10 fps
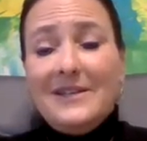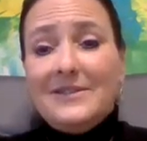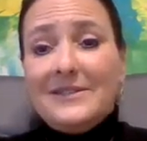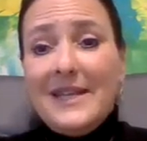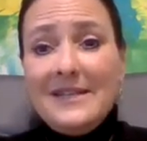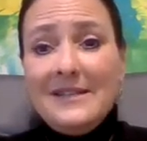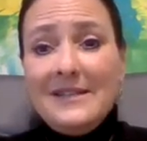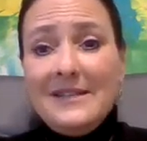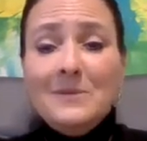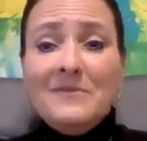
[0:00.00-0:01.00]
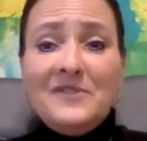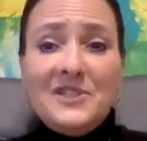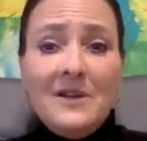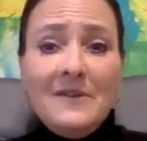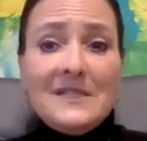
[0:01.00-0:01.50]
you're taking the freedom
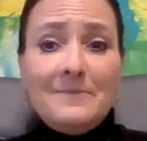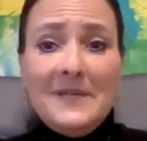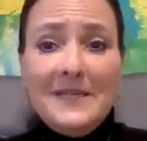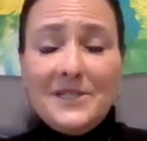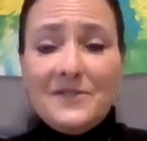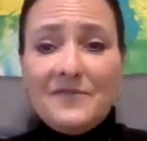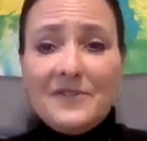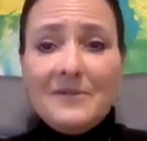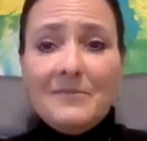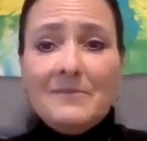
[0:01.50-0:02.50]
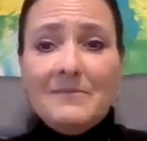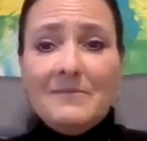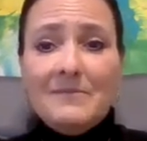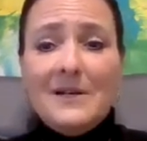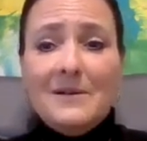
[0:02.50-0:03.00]
of speech from
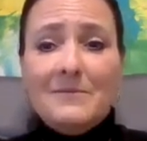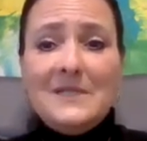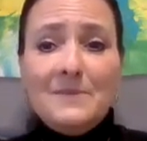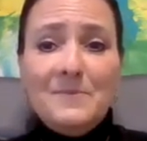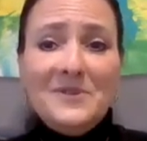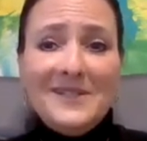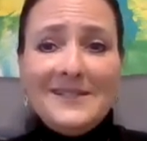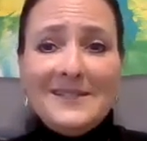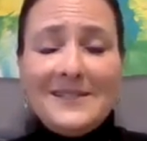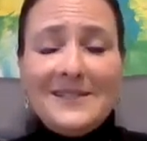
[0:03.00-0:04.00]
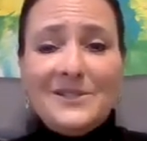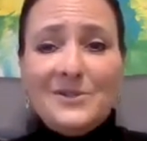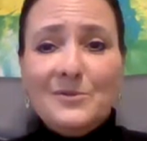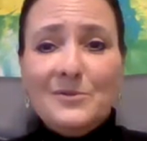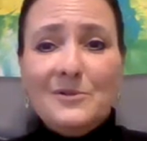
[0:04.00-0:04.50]
disputants
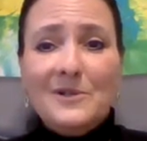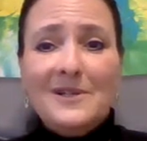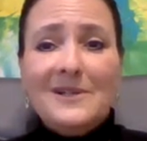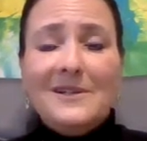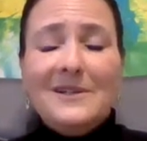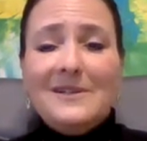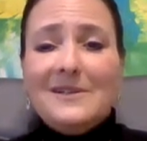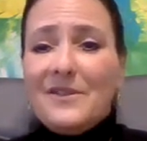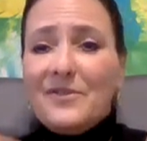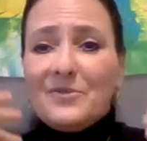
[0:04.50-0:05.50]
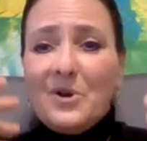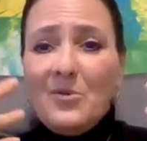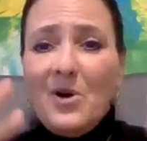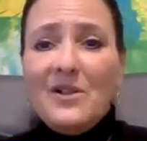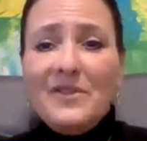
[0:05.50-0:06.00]
to
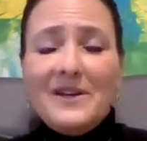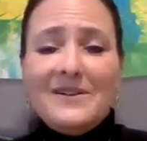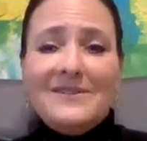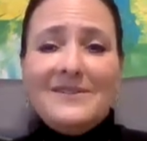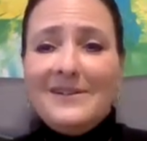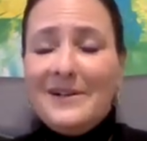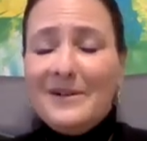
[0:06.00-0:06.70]
throw all their